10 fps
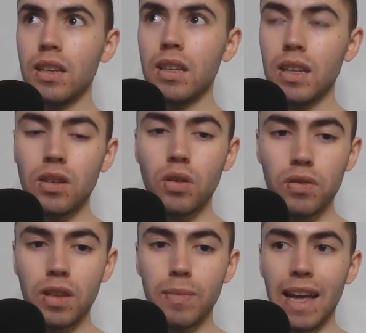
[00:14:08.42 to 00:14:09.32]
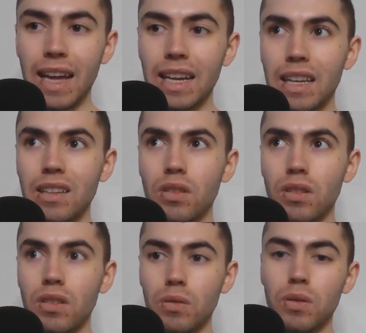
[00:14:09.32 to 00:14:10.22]
not in overtime, but heading in,
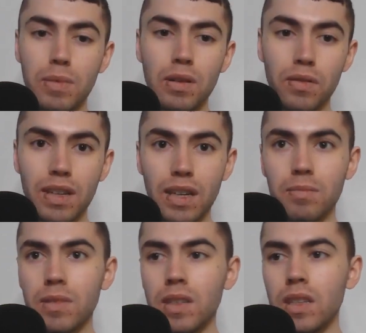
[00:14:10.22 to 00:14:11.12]
would have been overtime.